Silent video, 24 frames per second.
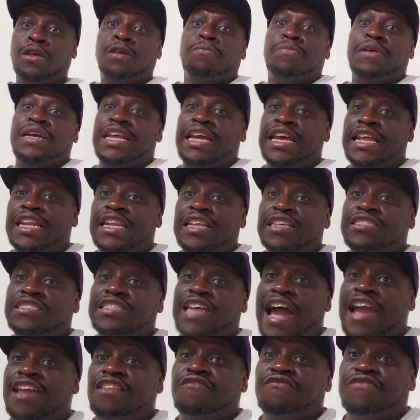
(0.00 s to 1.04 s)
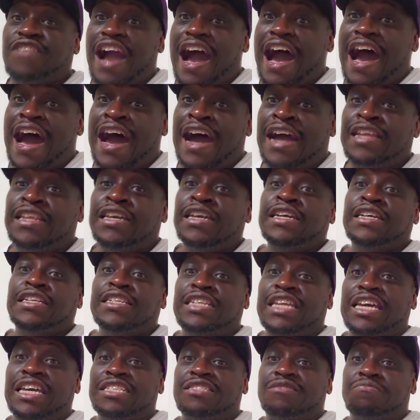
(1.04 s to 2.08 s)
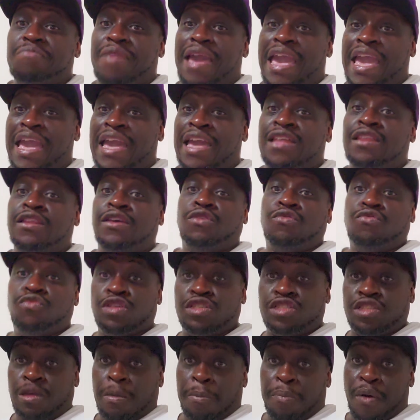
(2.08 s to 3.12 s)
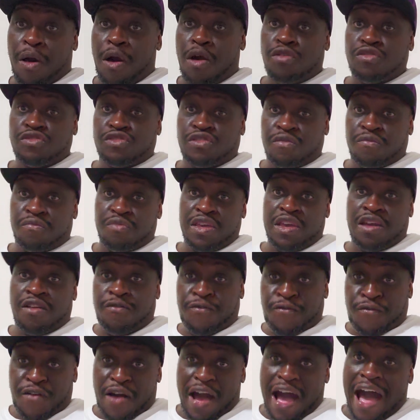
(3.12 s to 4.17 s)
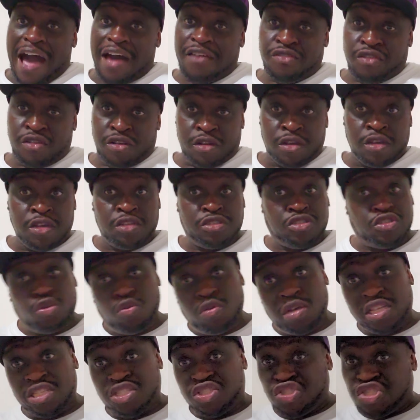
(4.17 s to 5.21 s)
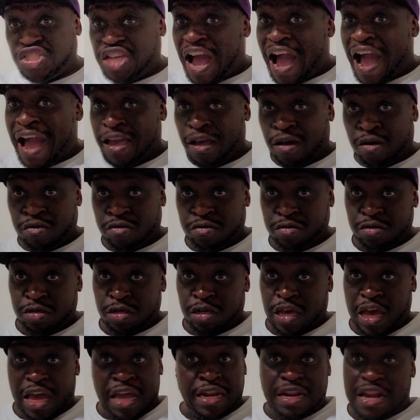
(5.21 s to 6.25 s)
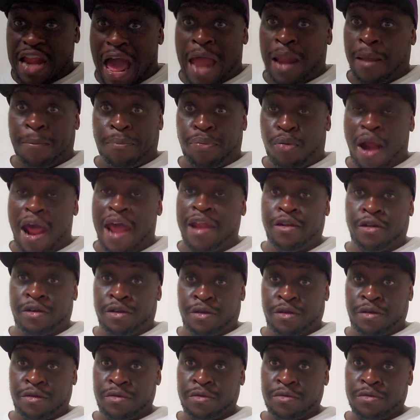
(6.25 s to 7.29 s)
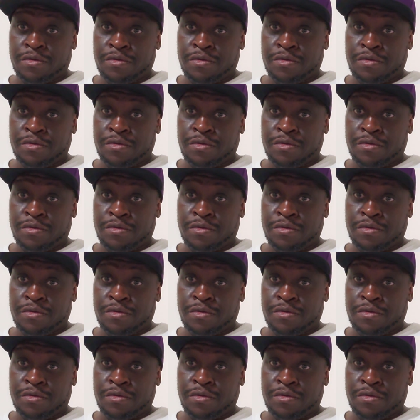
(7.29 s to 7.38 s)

But in the sight of God, this man was supposed to be a father to his child and not a predator.